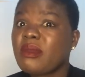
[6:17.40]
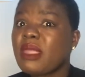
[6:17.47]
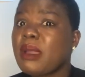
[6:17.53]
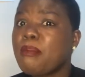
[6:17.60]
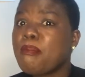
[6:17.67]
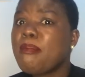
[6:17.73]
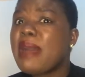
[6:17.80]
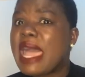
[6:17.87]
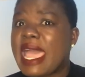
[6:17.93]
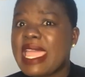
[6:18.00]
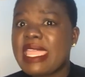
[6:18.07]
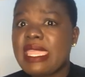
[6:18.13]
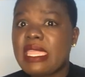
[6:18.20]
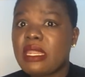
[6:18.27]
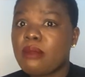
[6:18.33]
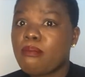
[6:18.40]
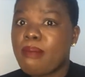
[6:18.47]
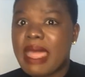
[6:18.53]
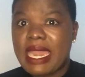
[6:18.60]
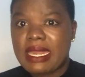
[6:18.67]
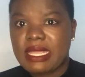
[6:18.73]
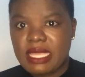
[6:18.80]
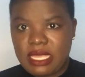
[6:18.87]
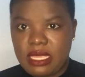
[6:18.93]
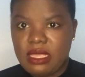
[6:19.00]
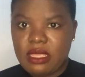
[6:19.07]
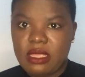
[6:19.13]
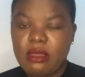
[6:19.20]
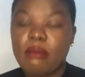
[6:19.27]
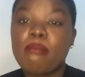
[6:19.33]
buy in bulky
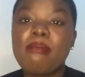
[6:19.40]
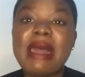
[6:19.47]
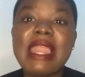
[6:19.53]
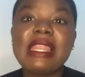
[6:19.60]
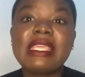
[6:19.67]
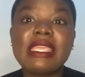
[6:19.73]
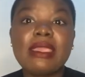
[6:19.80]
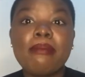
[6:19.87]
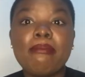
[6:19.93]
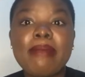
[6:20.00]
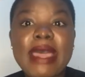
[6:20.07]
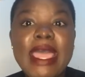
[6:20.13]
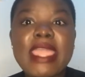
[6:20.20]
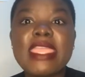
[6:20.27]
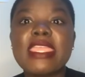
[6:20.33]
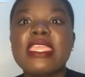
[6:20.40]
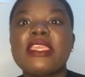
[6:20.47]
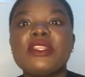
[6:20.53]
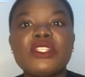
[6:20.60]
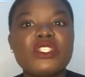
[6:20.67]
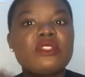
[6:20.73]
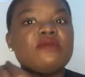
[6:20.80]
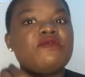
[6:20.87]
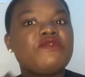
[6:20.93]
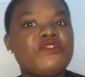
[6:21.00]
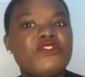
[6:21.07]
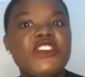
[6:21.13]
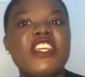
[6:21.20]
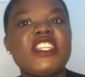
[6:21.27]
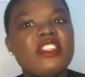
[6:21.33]
buy. It's
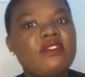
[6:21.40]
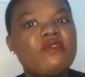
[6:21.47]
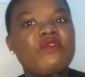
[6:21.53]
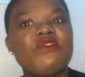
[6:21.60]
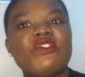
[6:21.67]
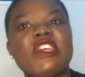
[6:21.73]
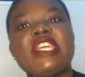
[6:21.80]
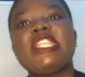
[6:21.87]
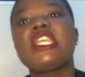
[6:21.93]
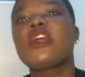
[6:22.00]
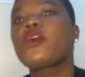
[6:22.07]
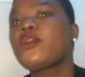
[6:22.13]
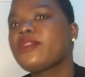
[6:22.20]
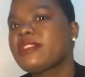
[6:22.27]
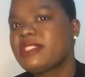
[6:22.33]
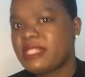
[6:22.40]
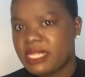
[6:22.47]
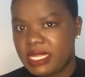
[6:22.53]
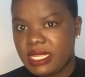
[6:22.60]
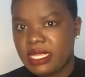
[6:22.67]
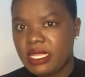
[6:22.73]
very costly.